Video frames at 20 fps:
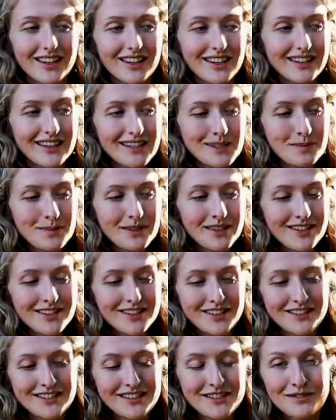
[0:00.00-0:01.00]
And that's
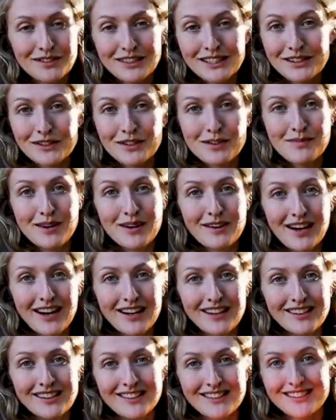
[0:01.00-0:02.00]
because on this really remote
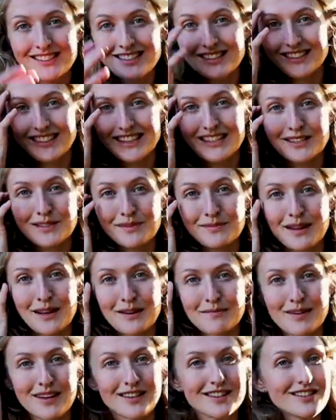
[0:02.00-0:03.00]
island, they
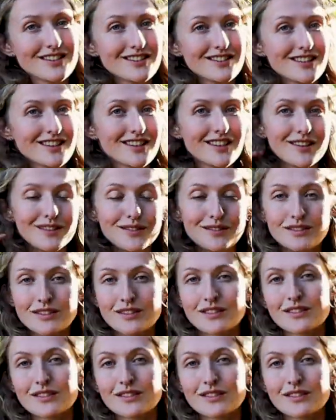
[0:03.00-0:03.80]
somehow managed to use